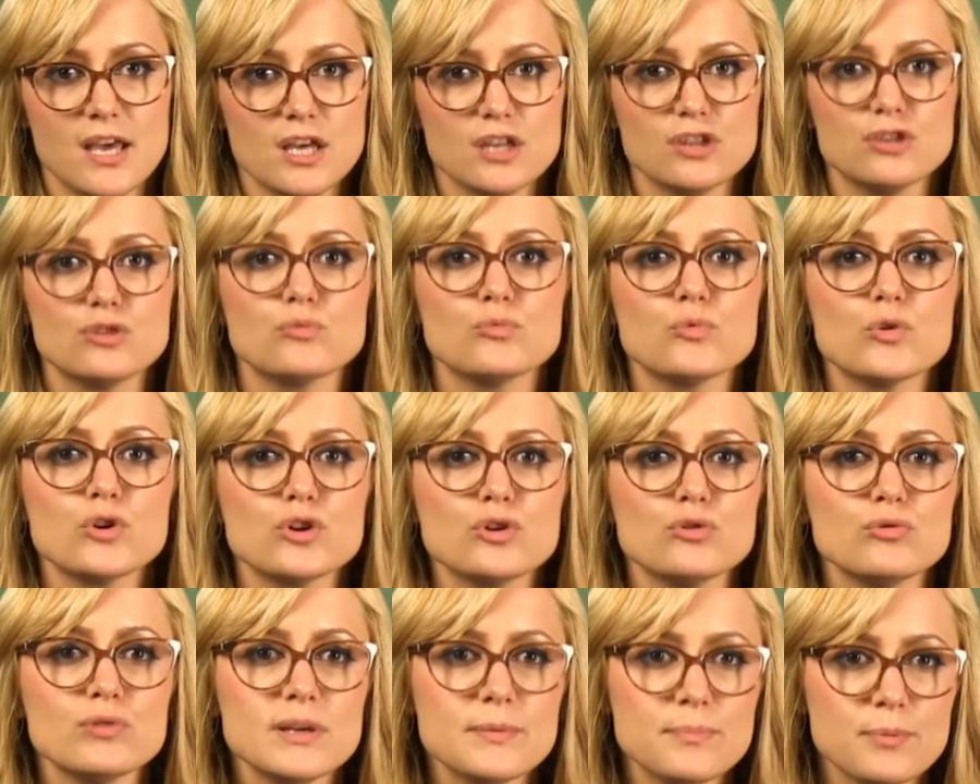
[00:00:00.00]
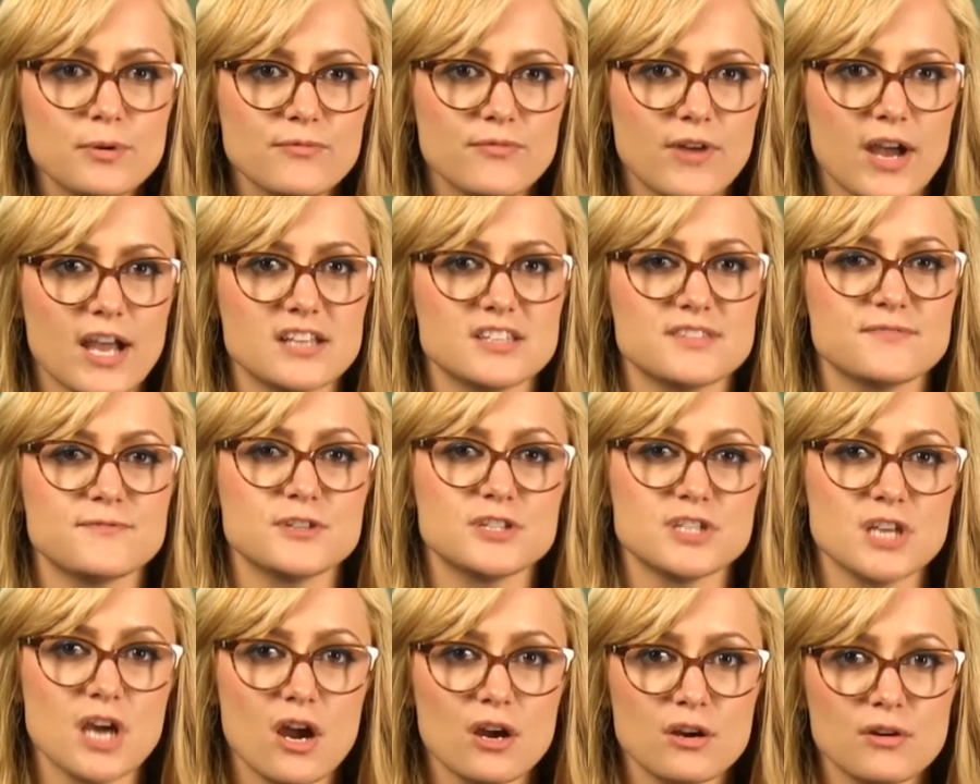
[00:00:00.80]
the rookery provides
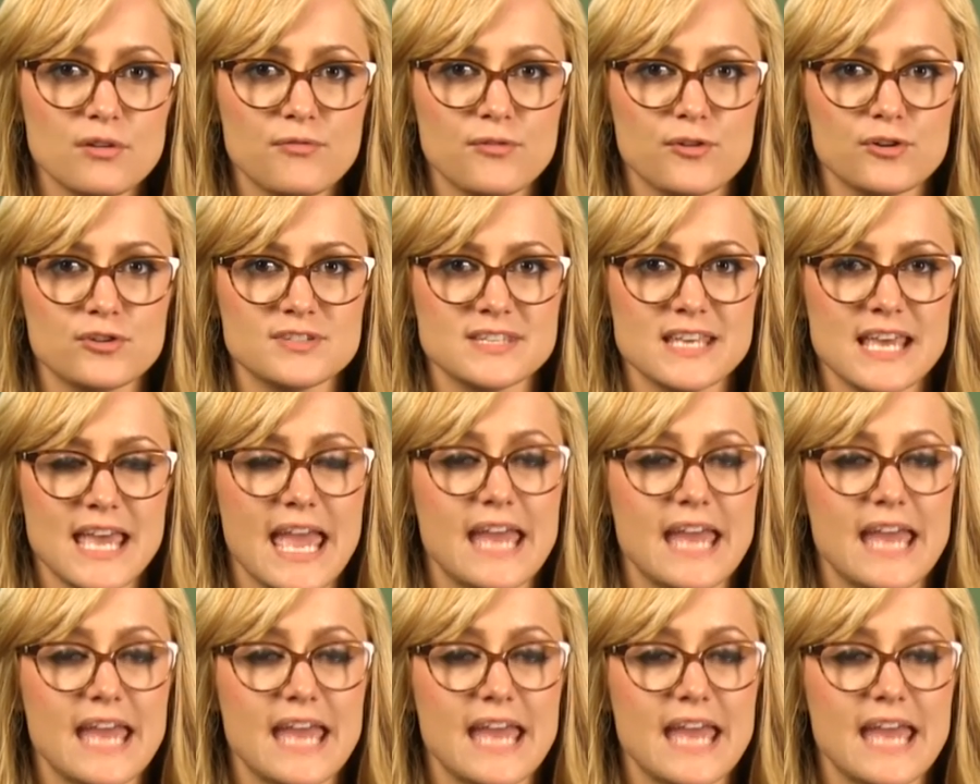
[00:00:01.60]
photographers